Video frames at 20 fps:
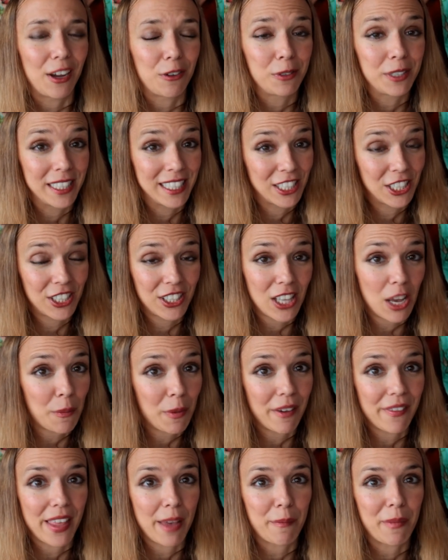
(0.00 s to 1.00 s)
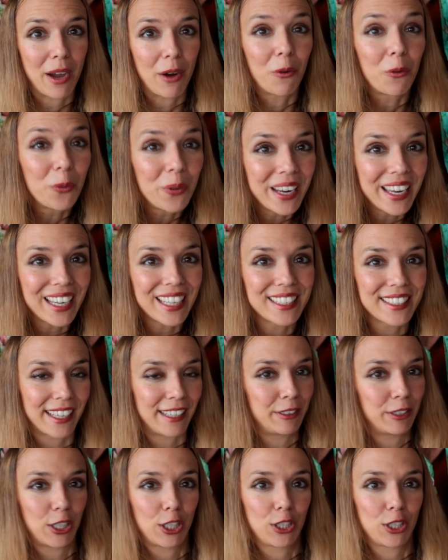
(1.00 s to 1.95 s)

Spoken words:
which some of them are really time